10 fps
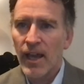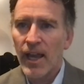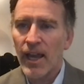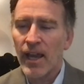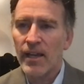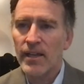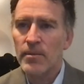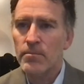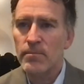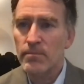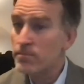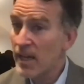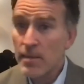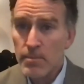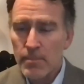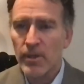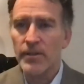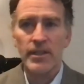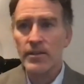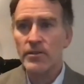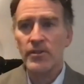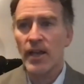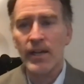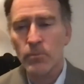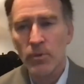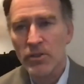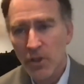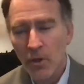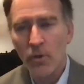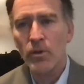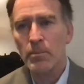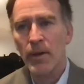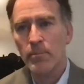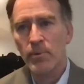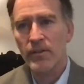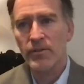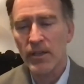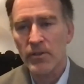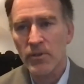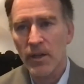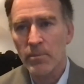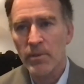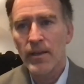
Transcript: And many people on the other side were told by President Trump,